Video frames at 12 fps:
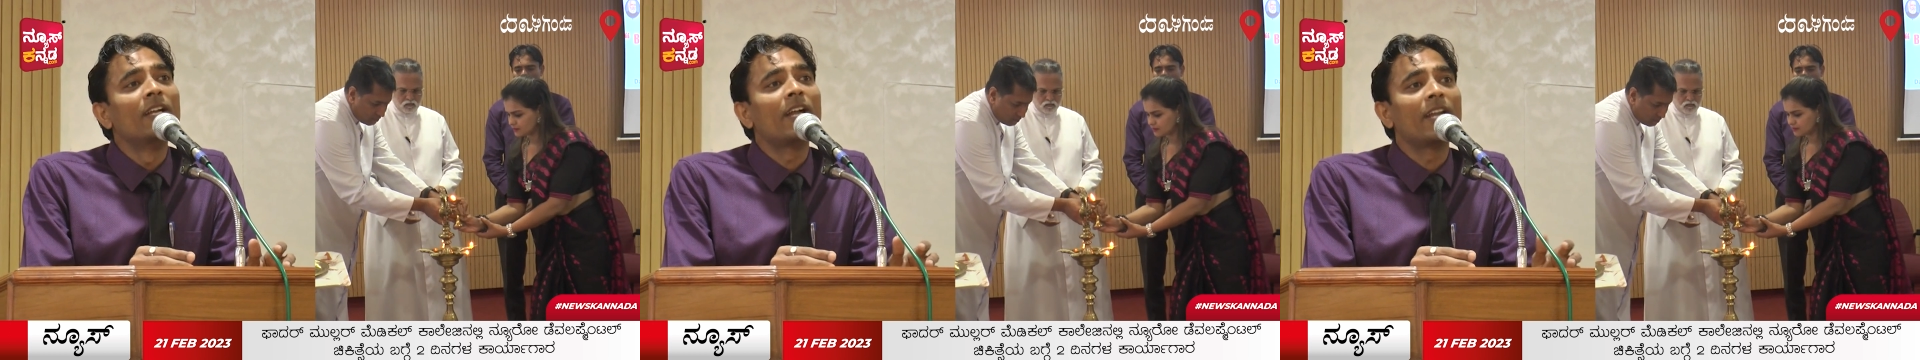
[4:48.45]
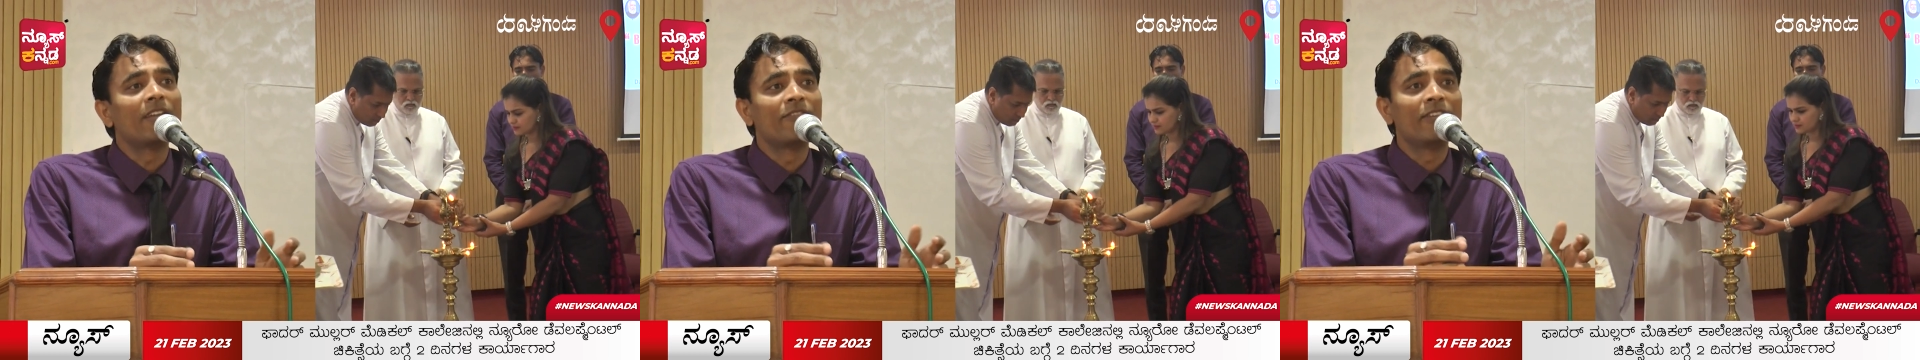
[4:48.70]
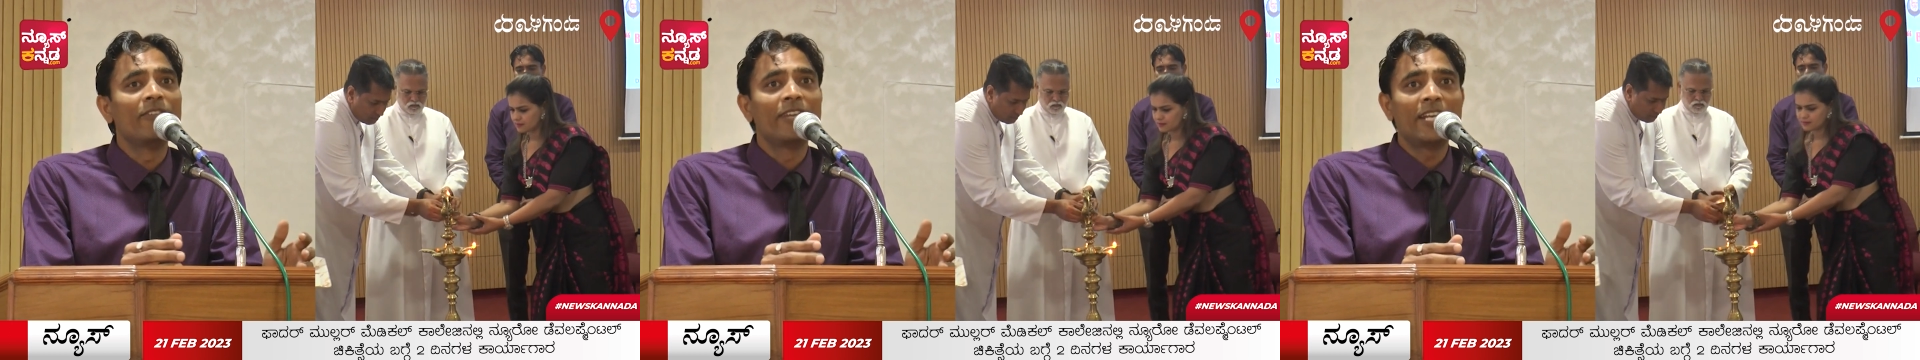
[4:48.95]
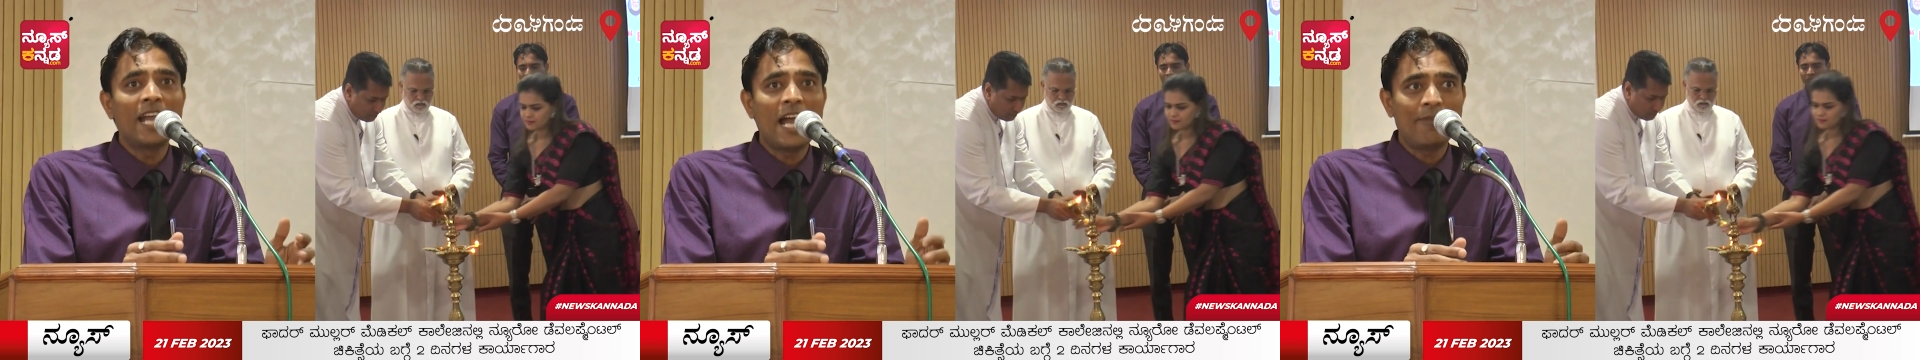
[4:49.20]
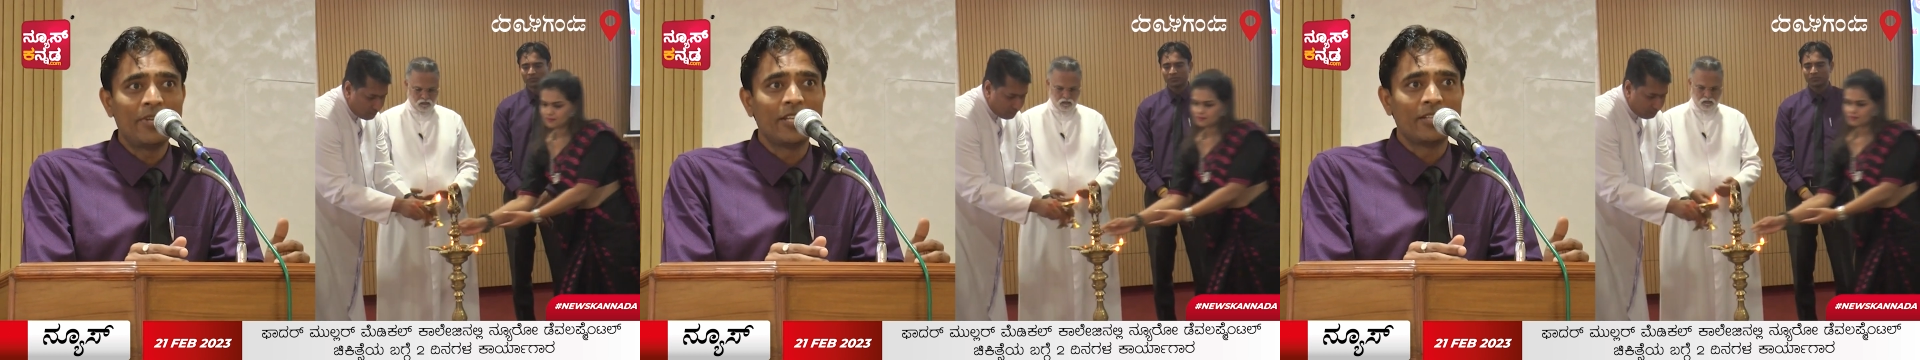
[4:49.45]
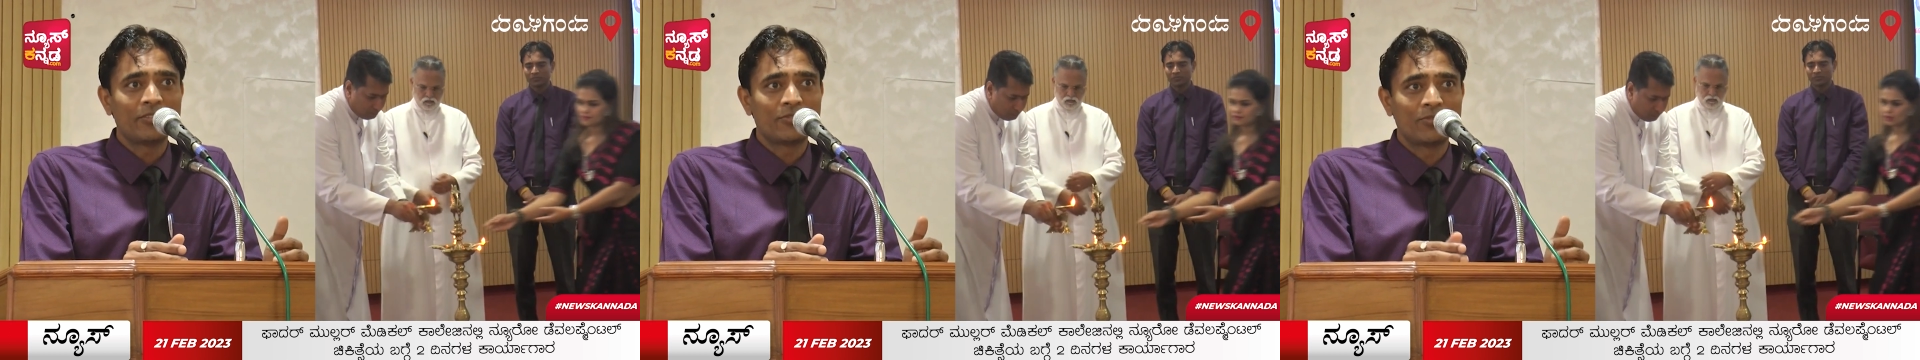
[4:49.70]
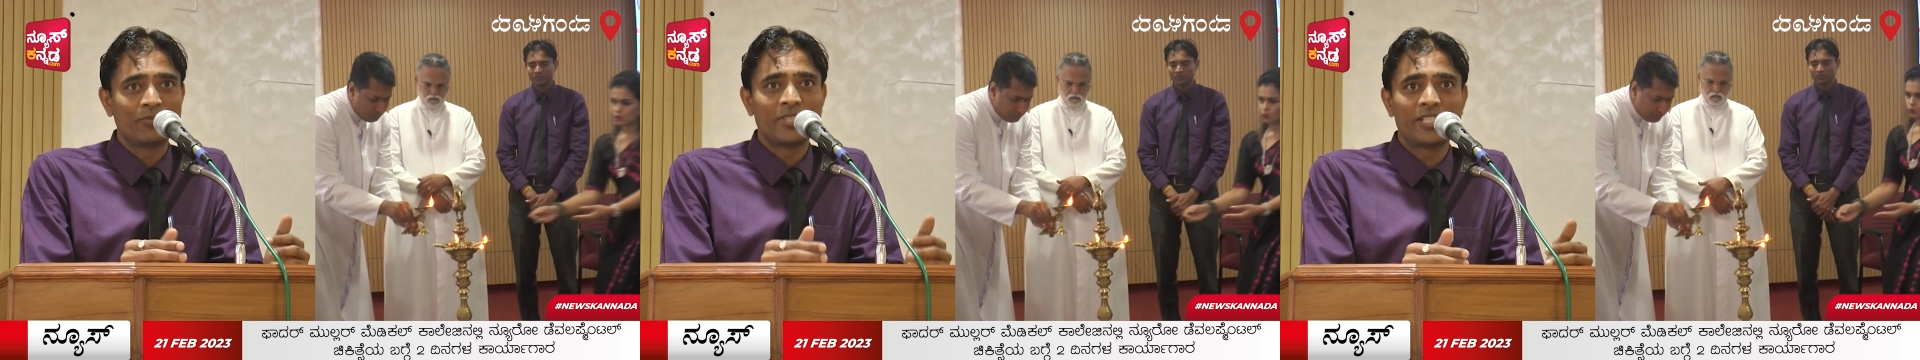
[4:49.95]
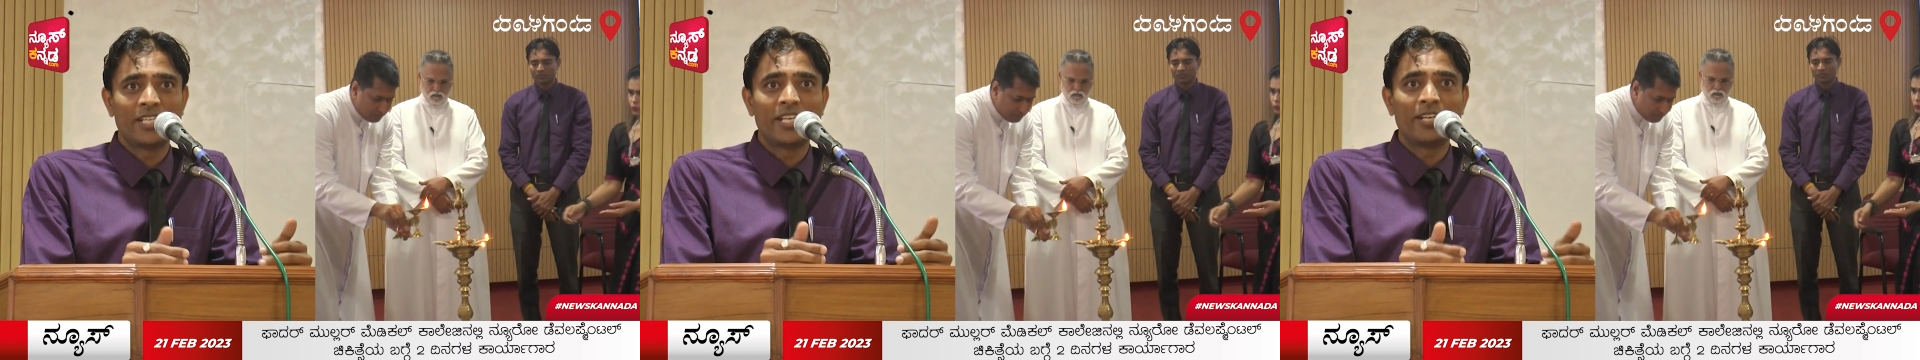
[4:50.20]
and I feel very happy to be
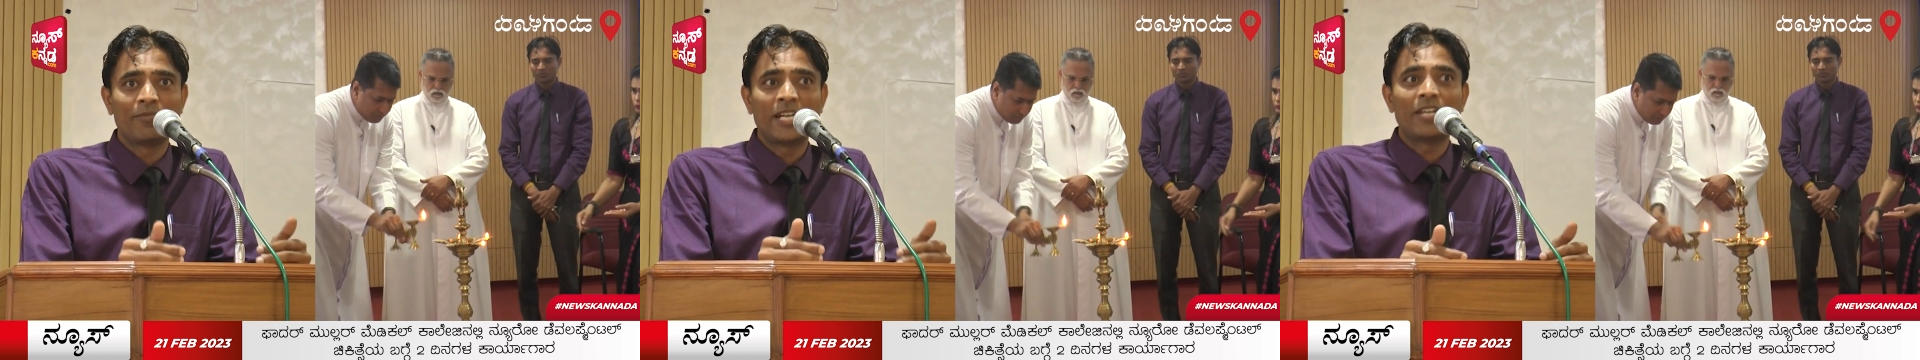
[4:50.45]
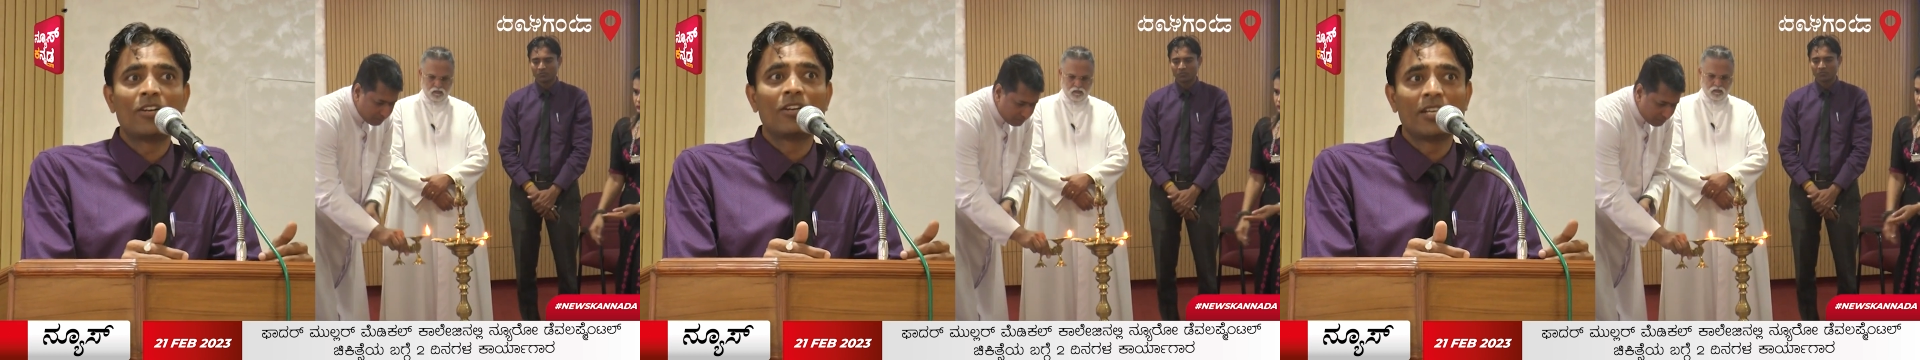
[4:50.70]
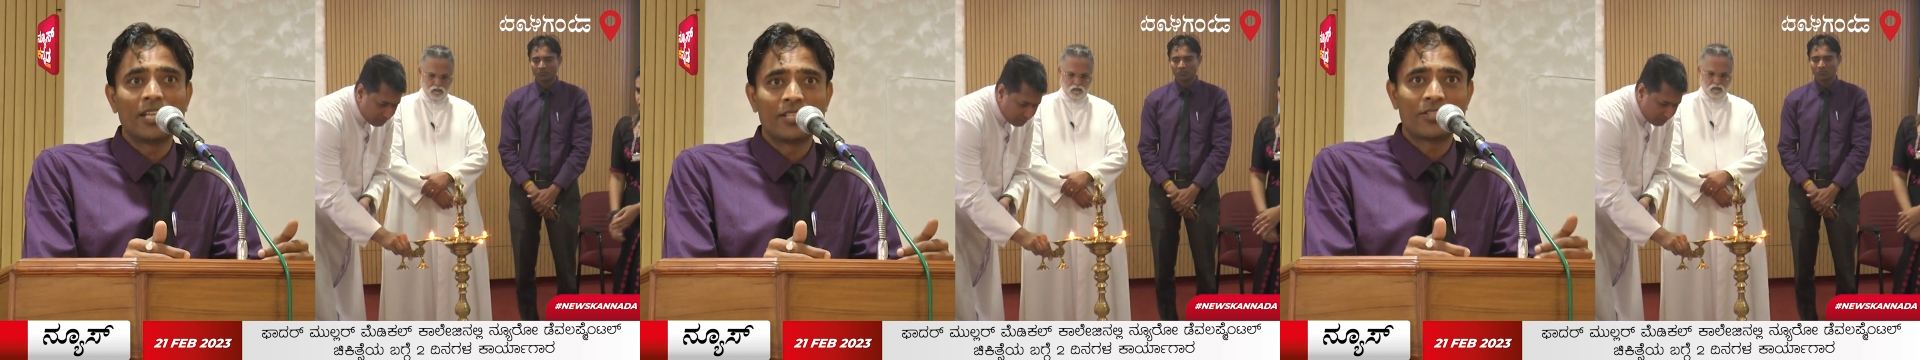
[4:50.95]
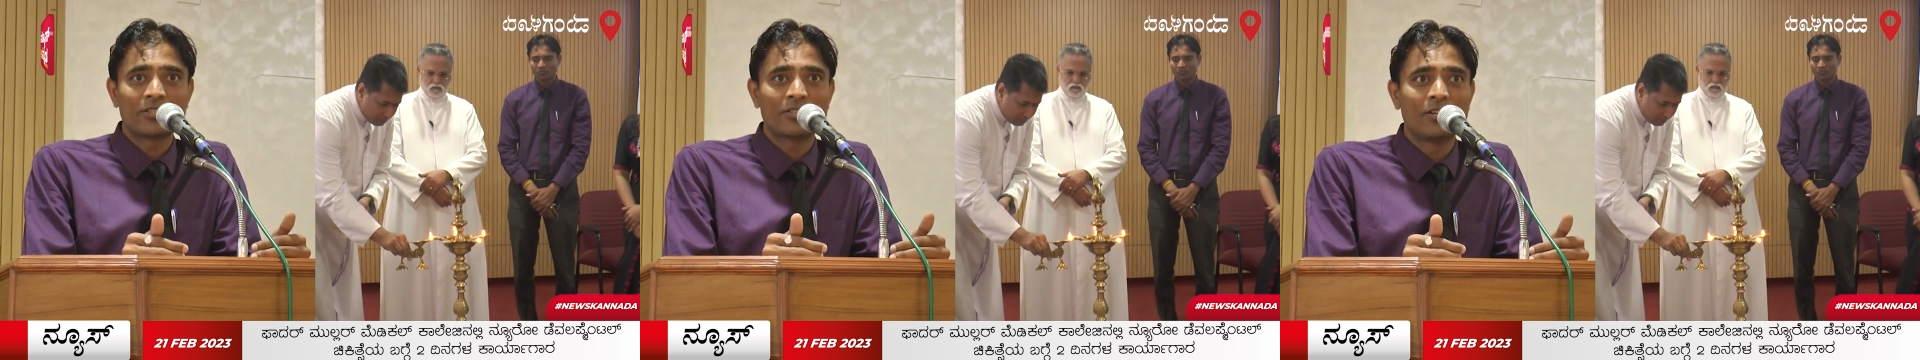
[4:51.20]
sharing my knowledge